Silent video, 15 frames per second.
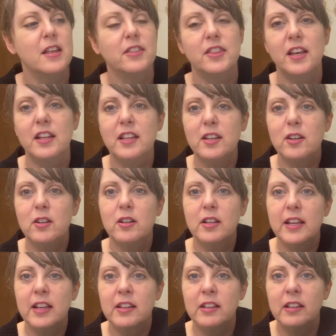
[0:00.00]
The
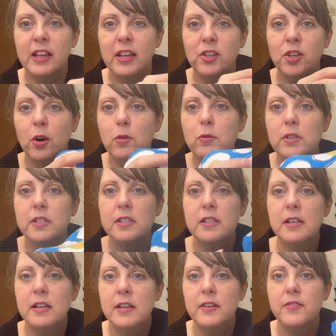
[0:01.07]
little yolks
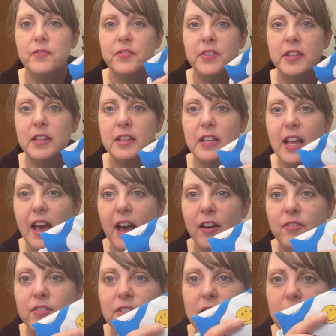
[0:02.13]

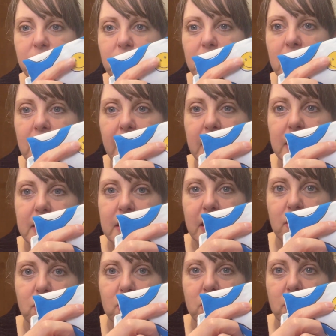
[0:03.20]
have different, like,
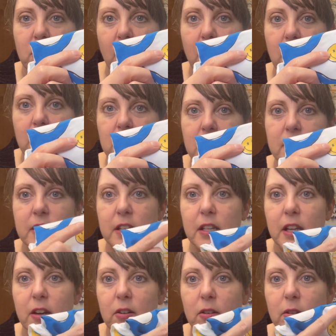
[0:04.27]
there's stars and
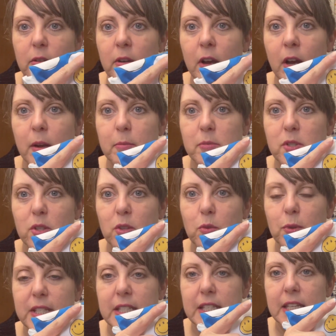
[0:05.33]
they're
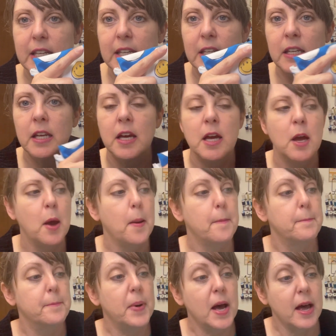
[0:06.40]
squinting,
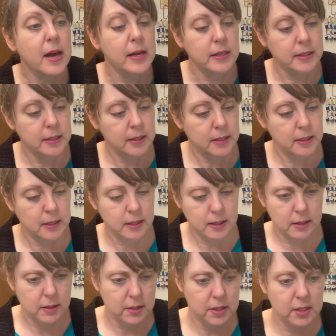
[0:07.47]
but
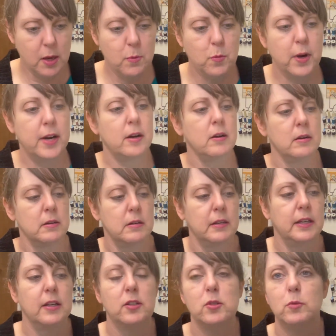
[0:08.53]
somewhere,
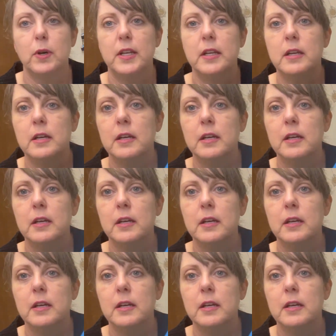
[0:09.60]
here's one,